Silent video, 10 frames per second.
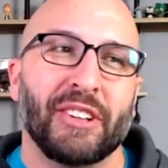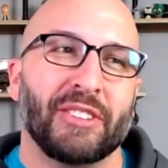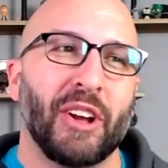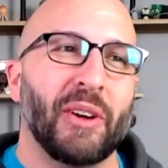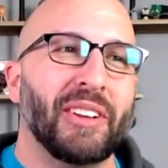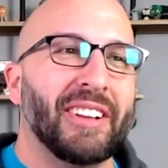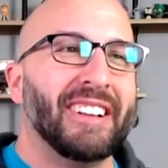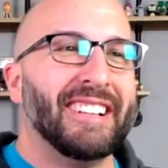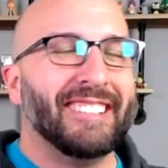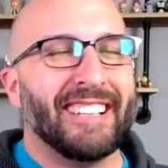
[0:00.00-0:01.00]
So
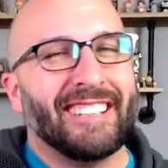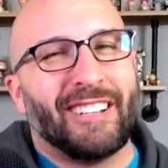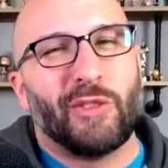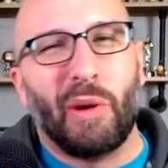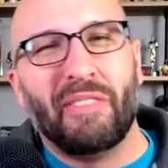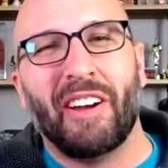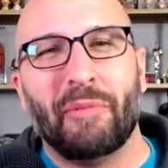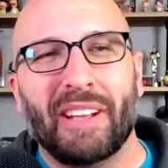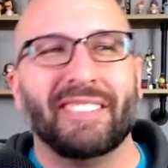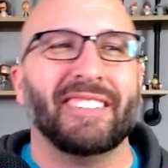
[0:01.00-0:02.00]
he's getting like
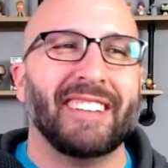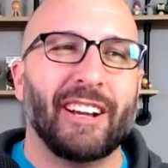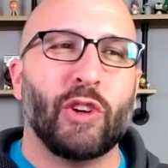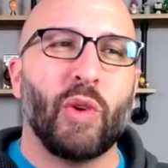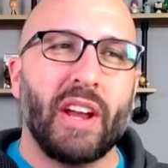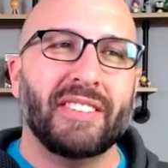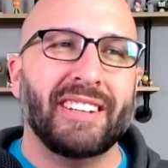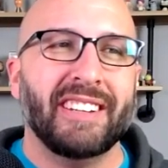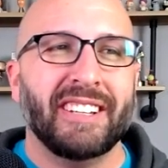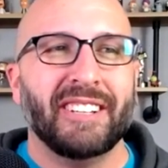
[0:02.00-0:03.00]
25 minutes. It's not
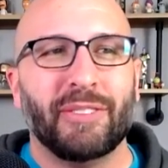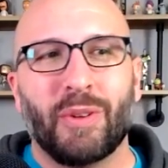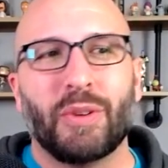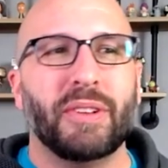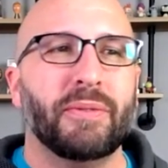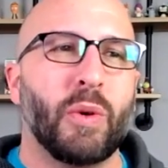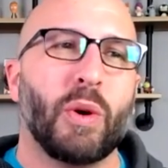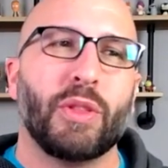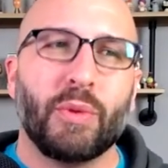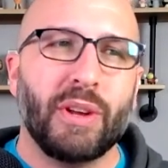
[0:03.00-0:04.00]
crazy. 14
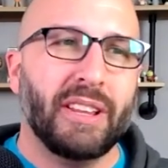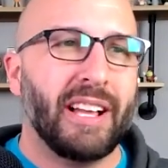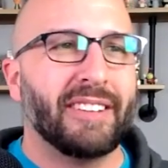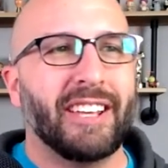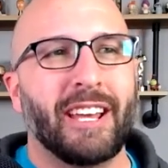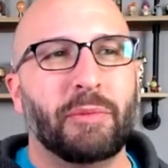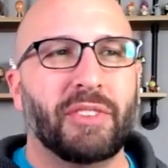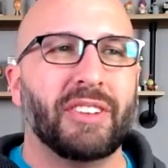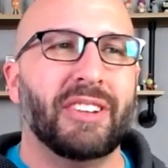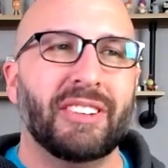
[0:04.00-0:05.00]
4 and 3 last game,
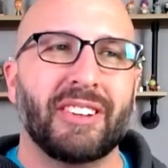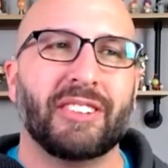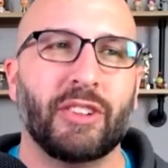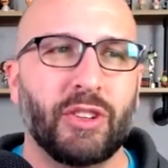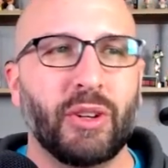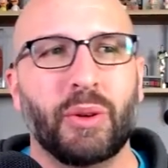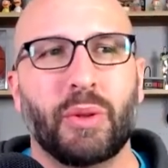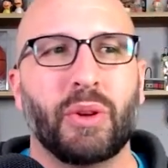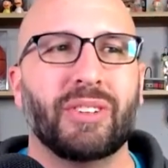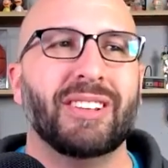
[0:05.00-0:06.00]
16 6 and
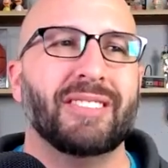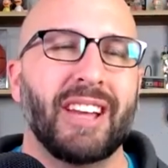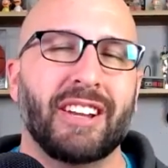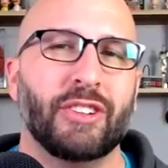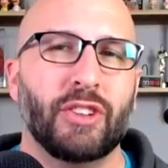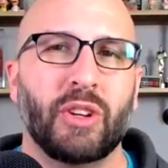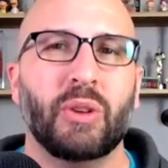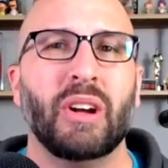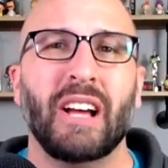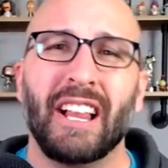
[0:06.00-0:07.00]
2, 13 10 and
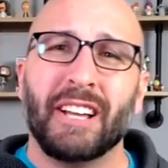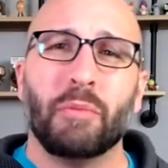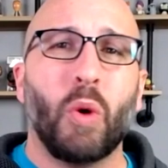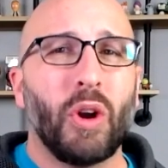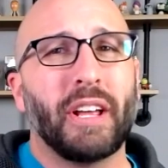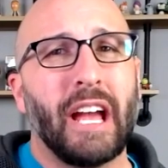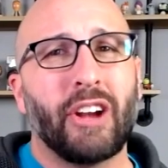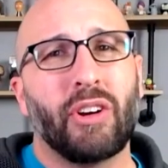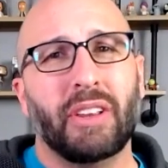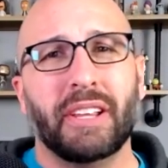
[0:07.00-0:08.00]
2. I like him more in
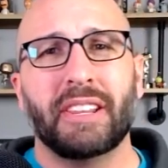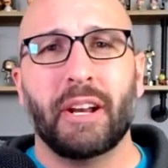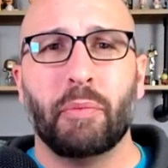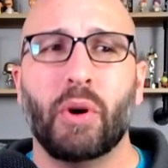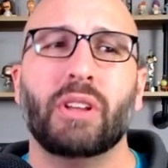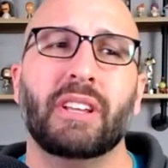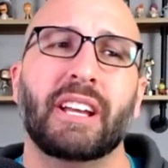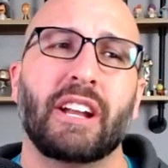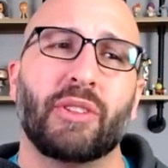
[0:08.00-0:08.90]
category league than a point league.